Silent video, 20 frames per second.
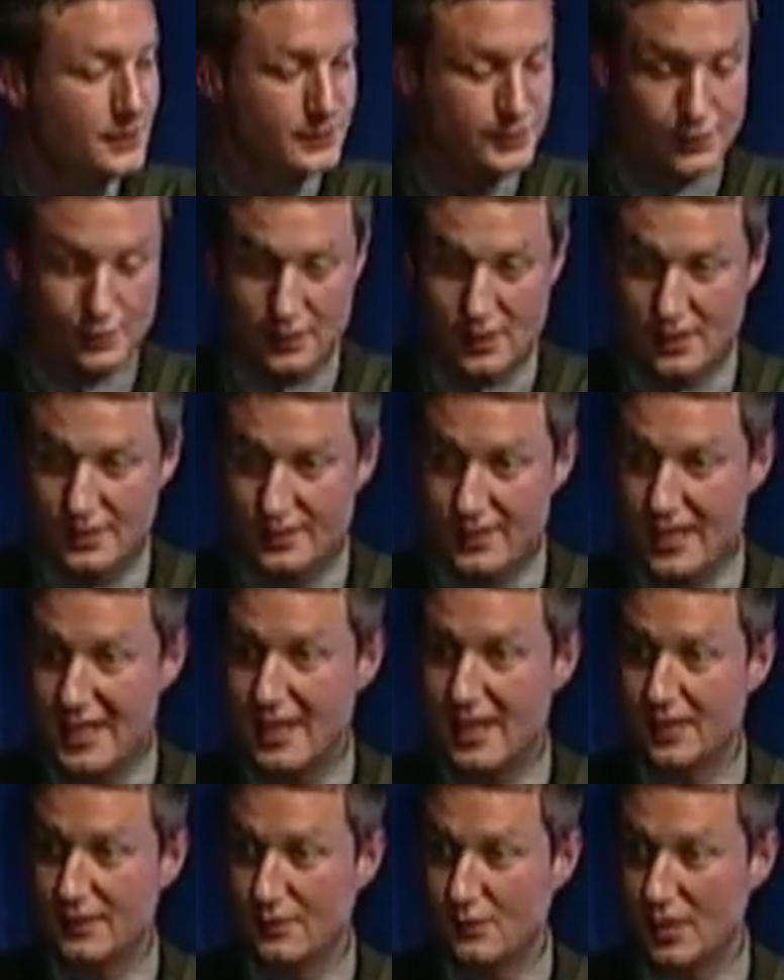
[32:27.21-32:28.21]
to,
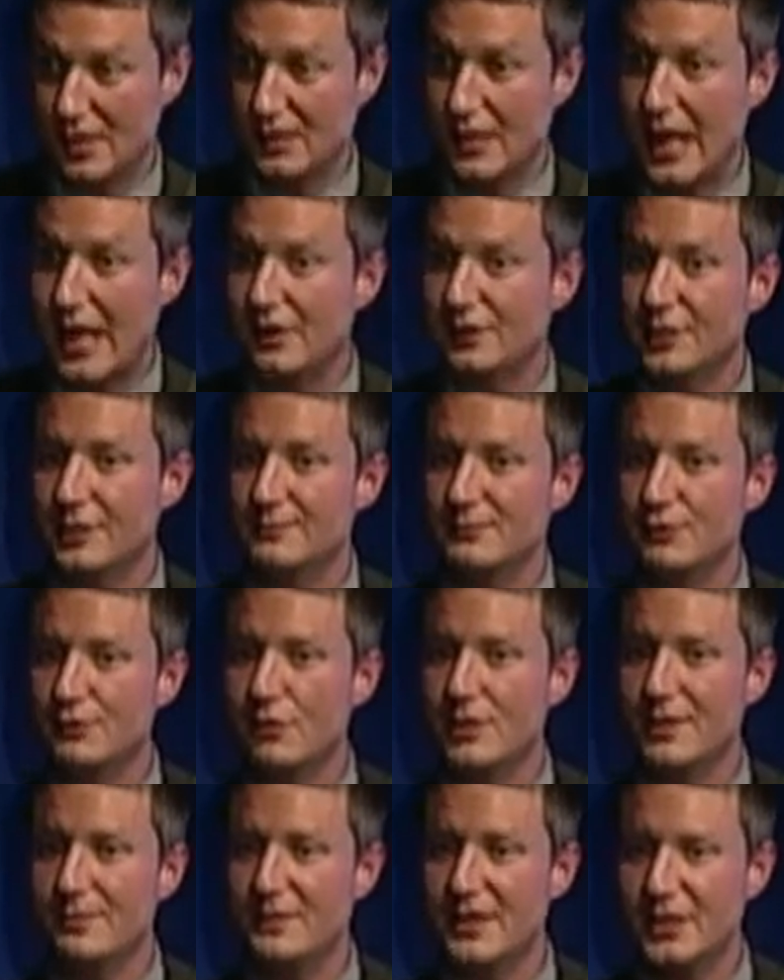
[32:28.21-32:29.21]
that allowed them
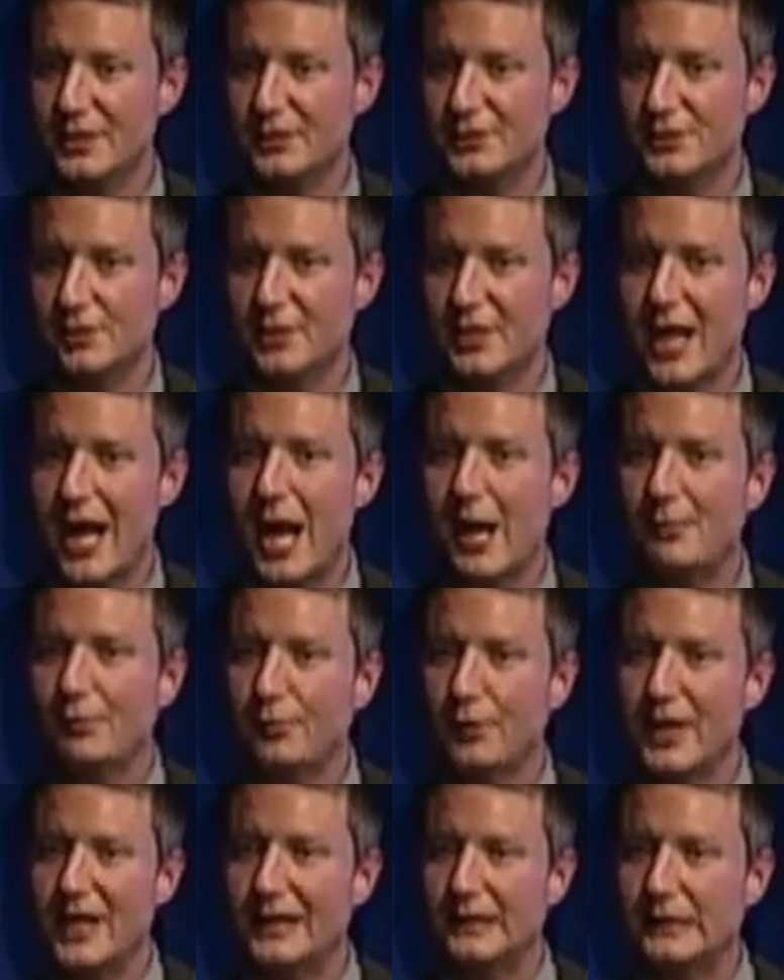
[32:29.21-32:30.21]
to administer and
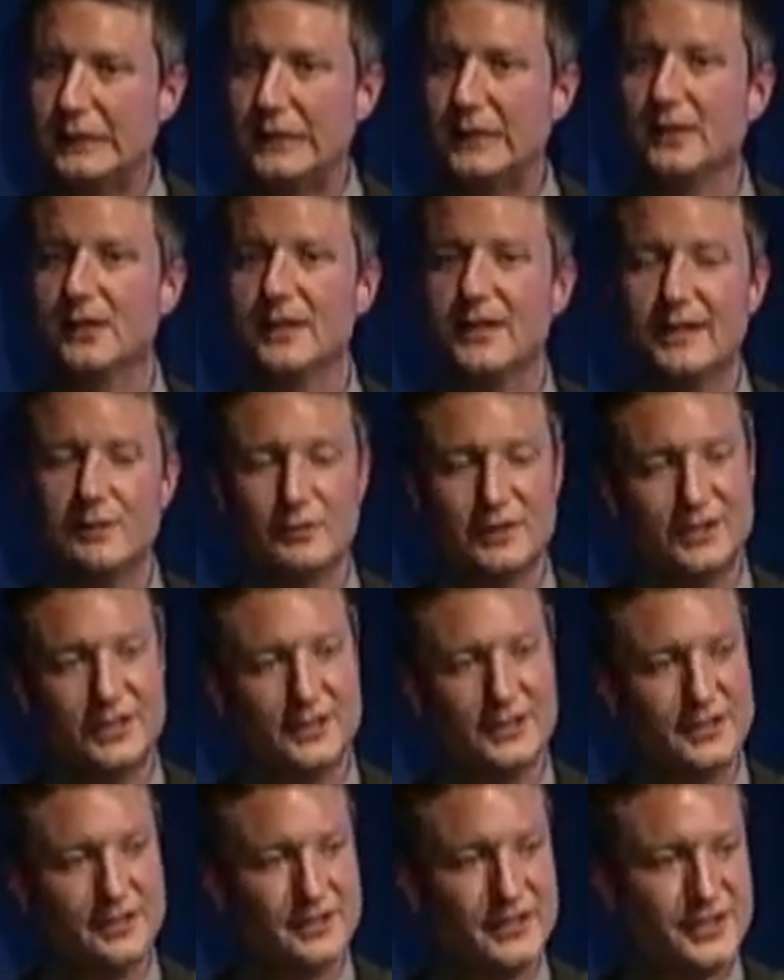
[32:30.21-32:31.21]
operate legally
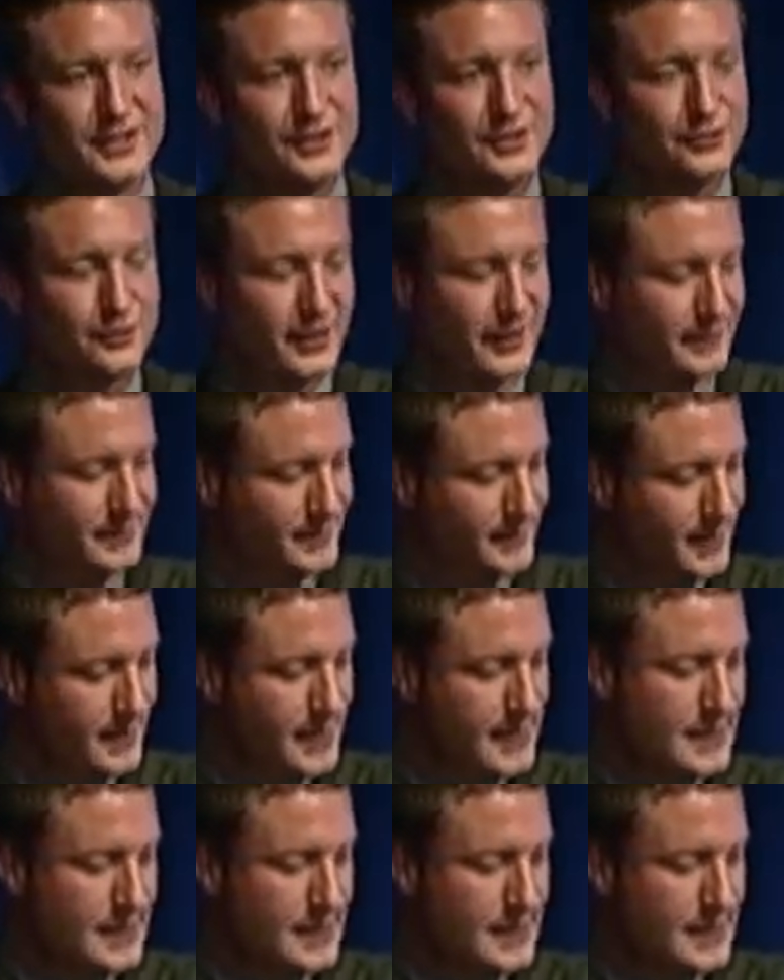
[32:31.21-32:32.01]
within their districts.